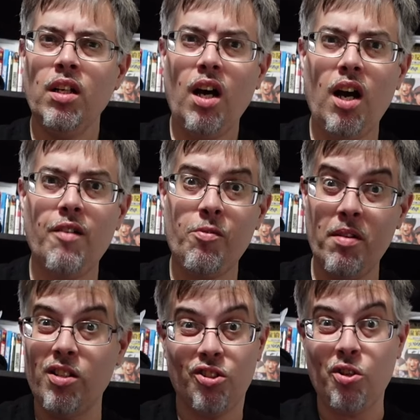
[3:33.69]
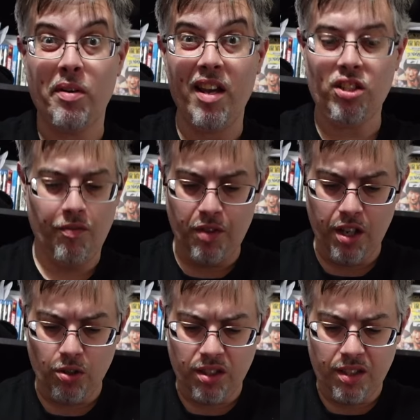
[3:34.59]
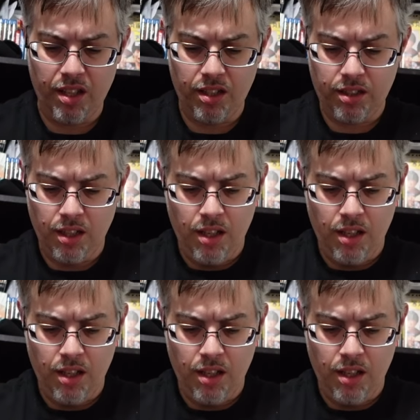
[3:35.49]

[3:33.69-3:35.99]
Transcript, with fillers: uh, for me to showcase on videos and things.